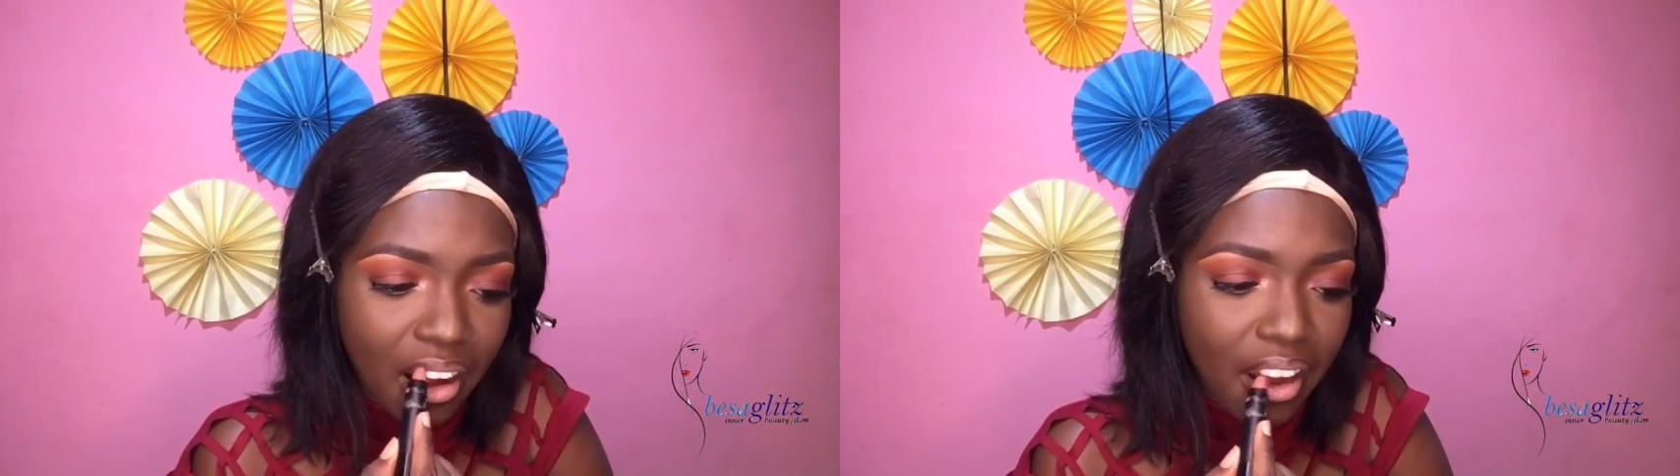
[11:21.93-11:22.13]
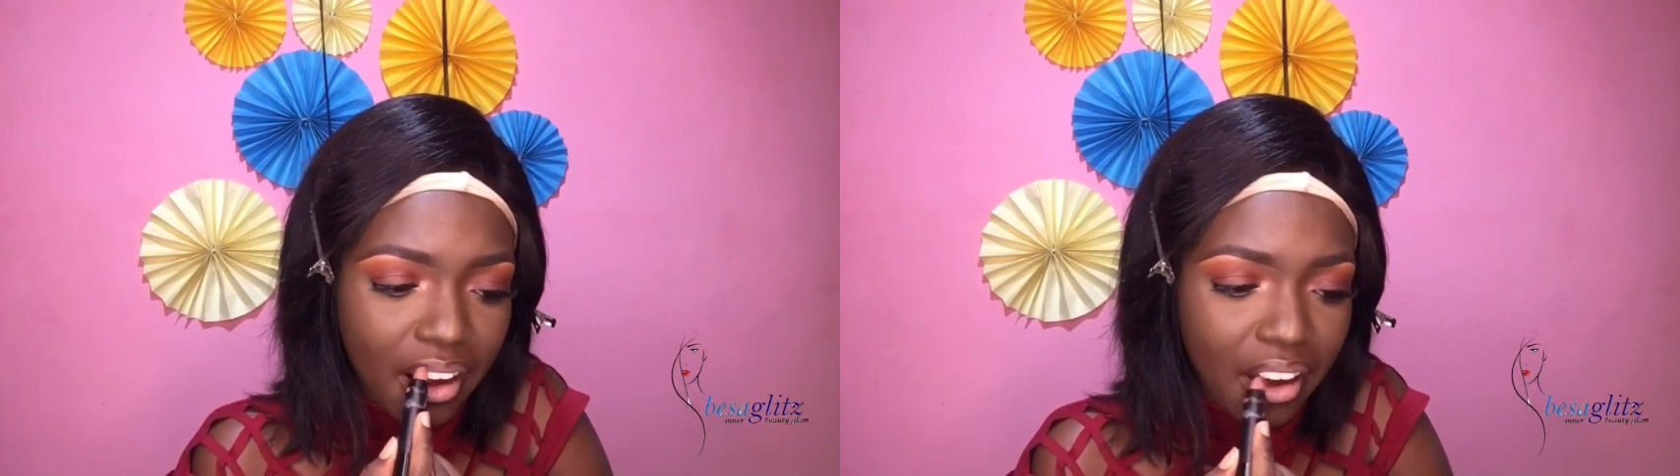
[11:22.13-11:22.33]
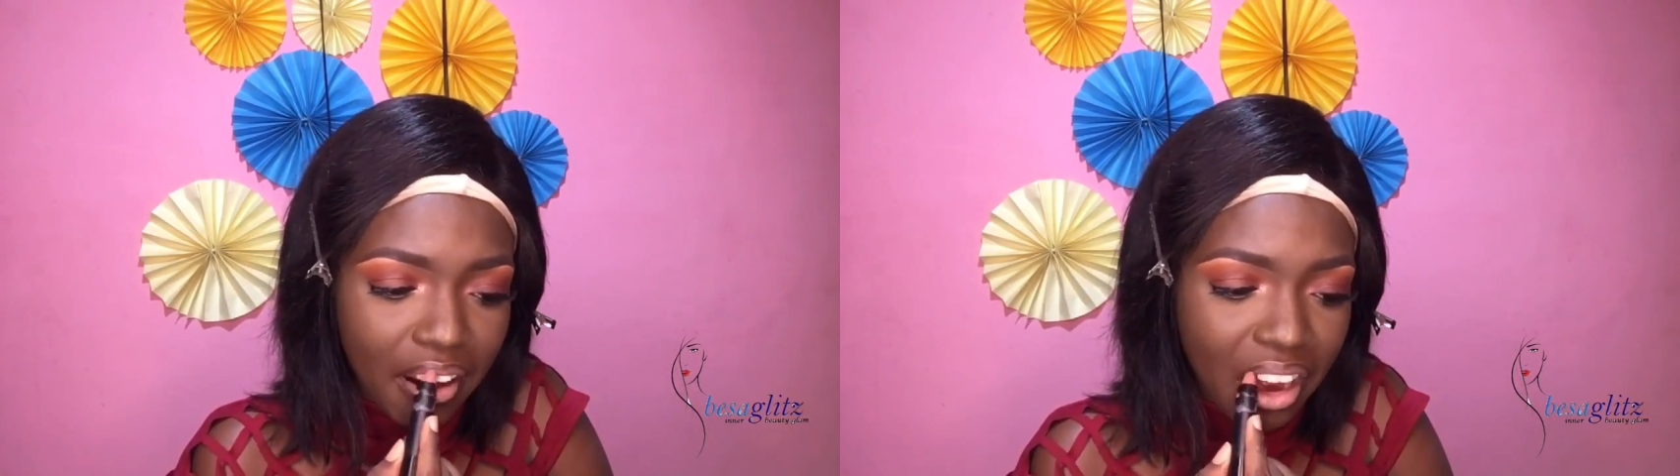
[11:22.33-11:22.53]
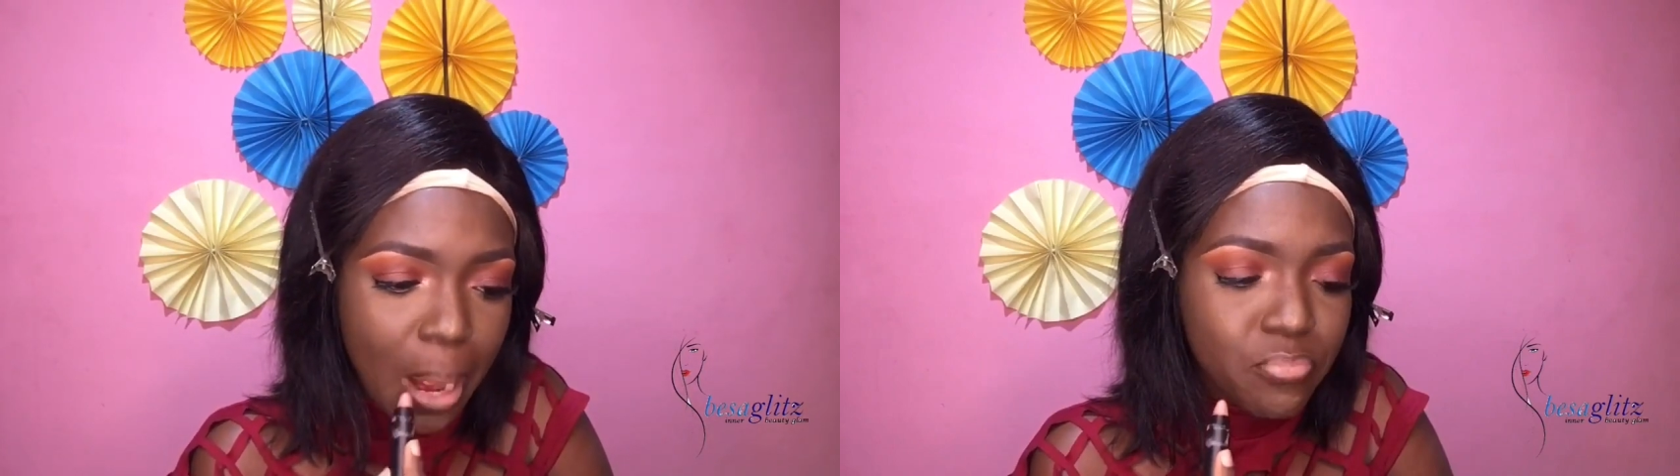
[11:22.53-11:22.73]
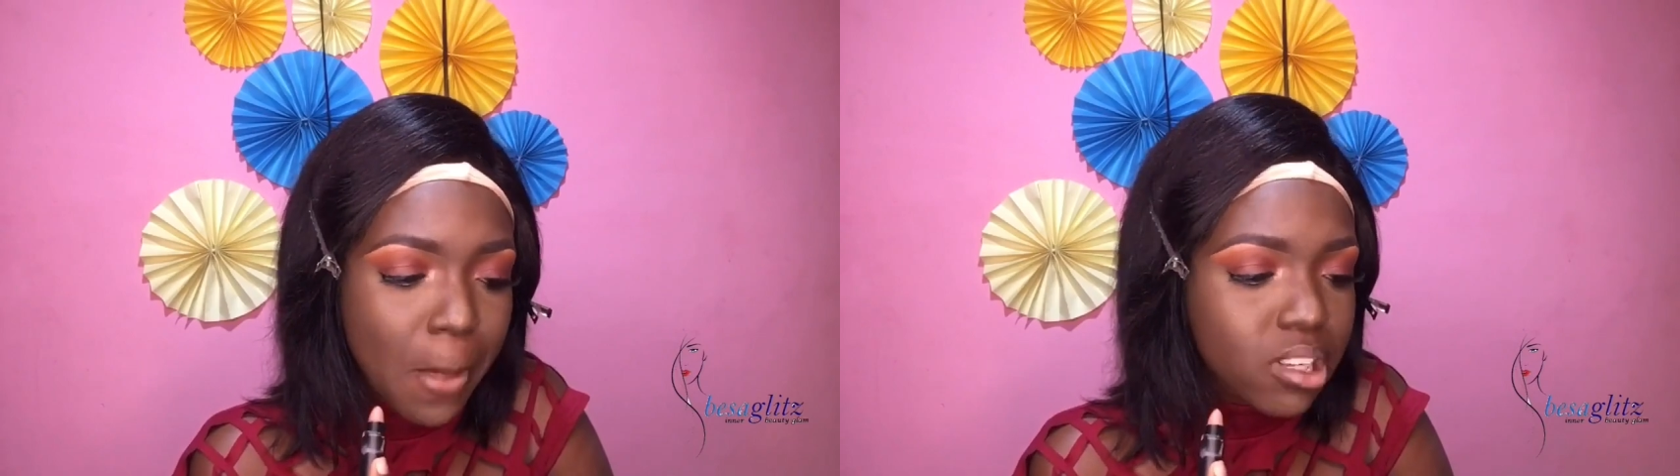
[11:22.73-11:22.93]
I'll leave the
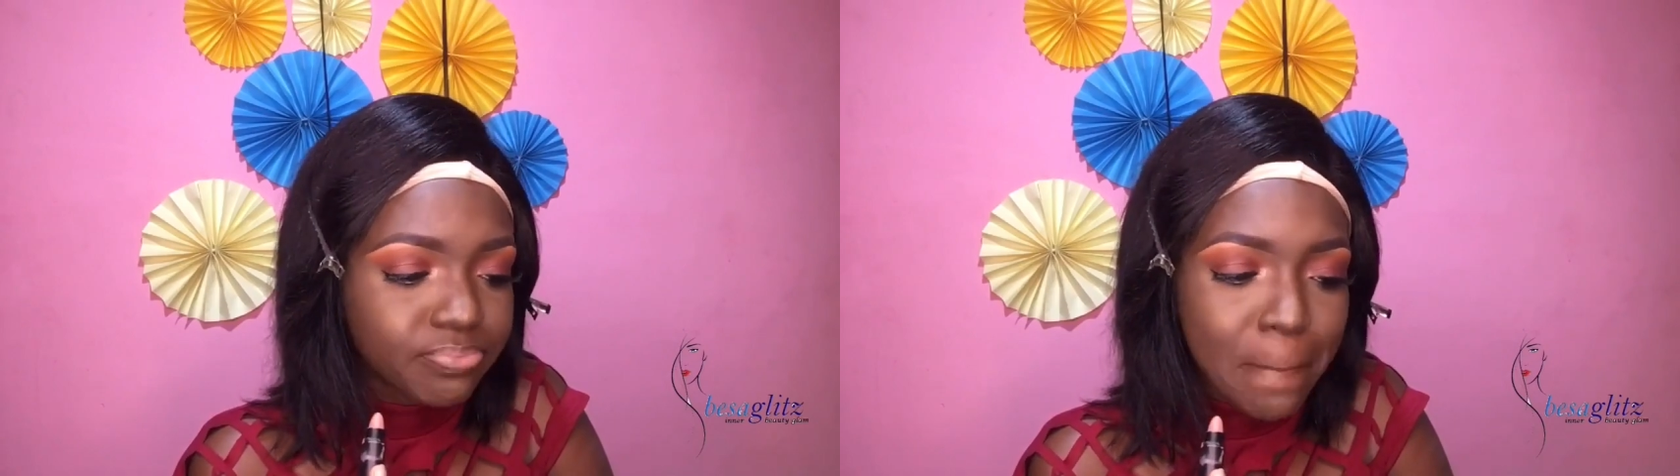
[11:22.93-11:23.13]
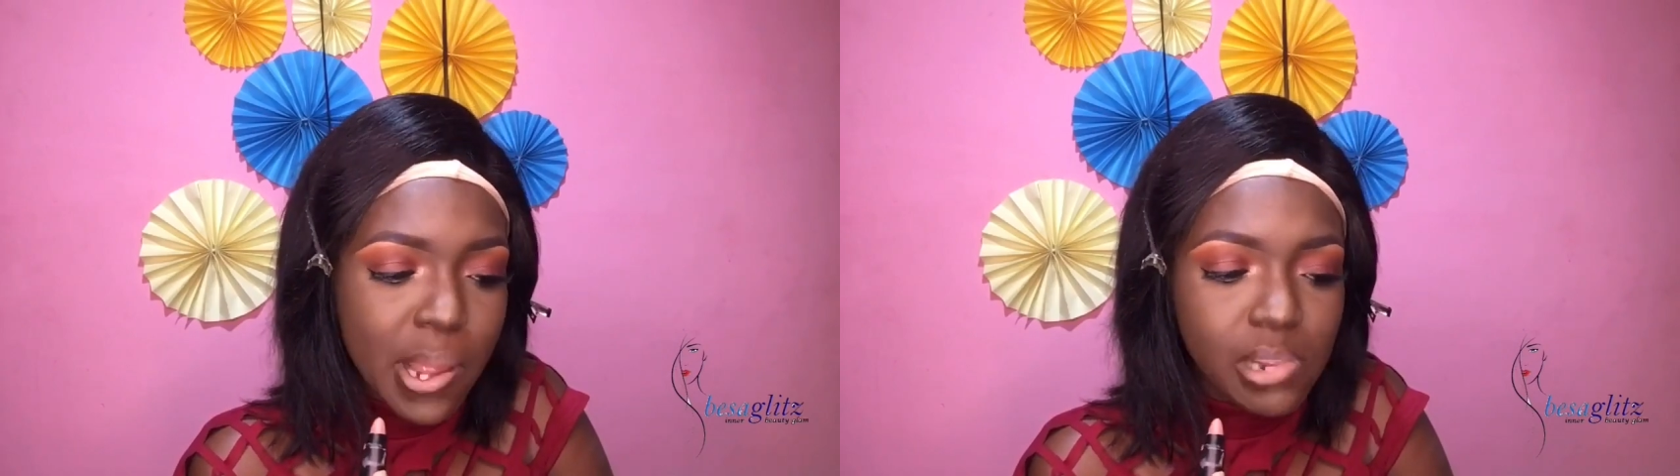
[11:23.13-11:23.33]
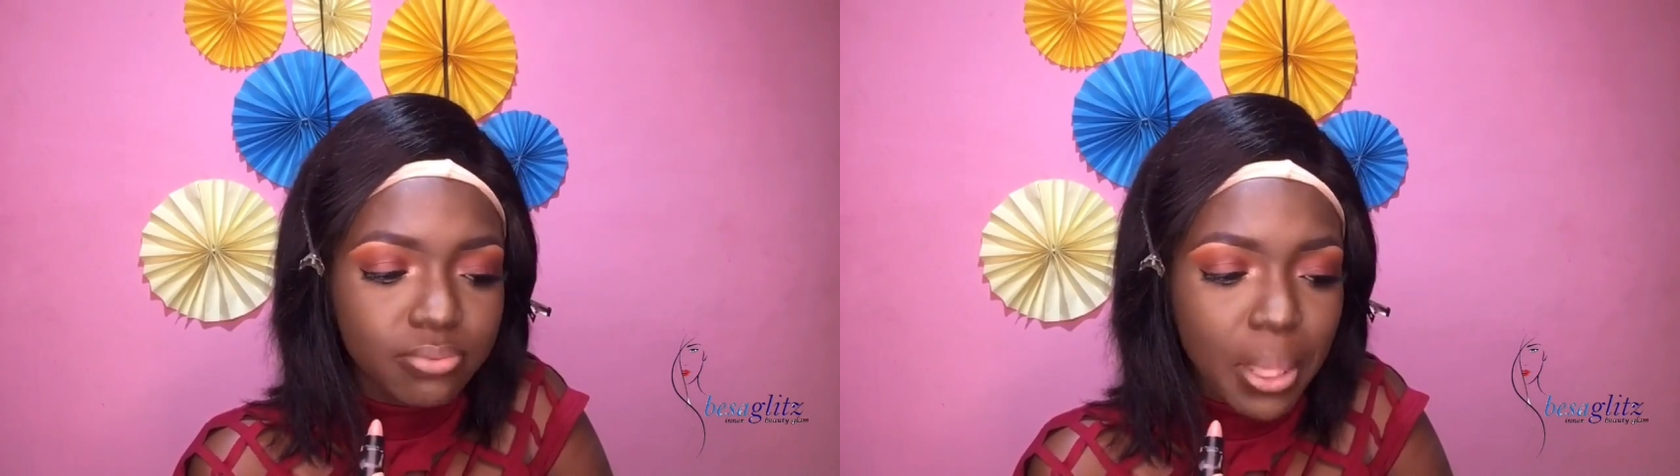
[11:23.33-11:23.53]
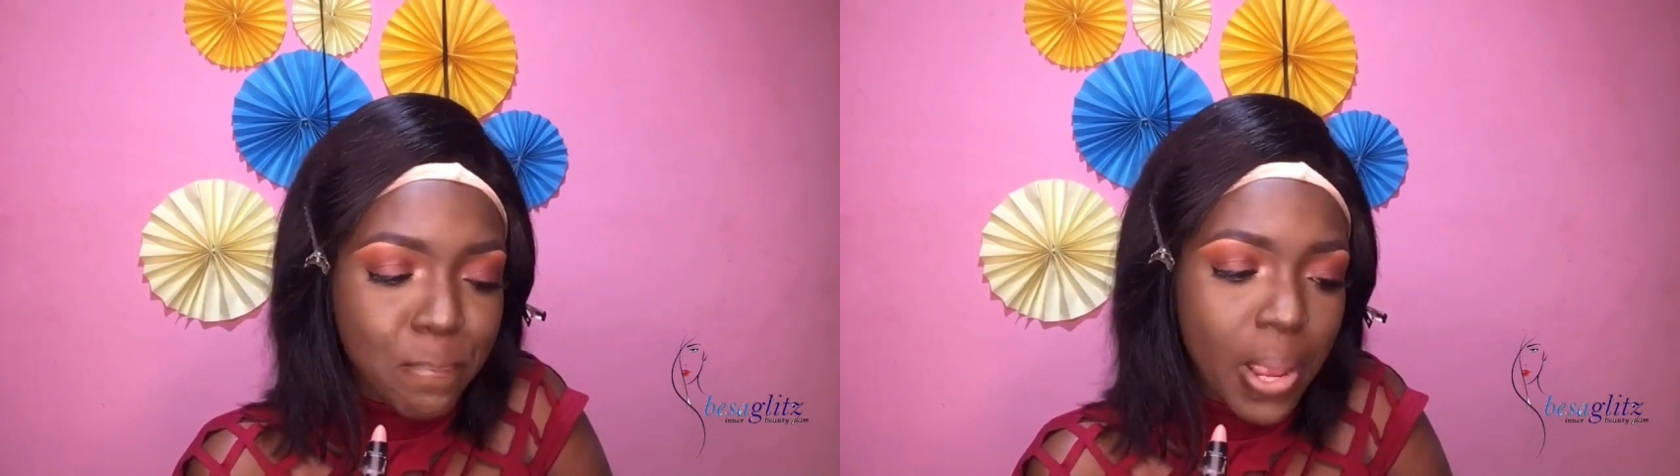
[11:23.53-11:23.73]
exact name in the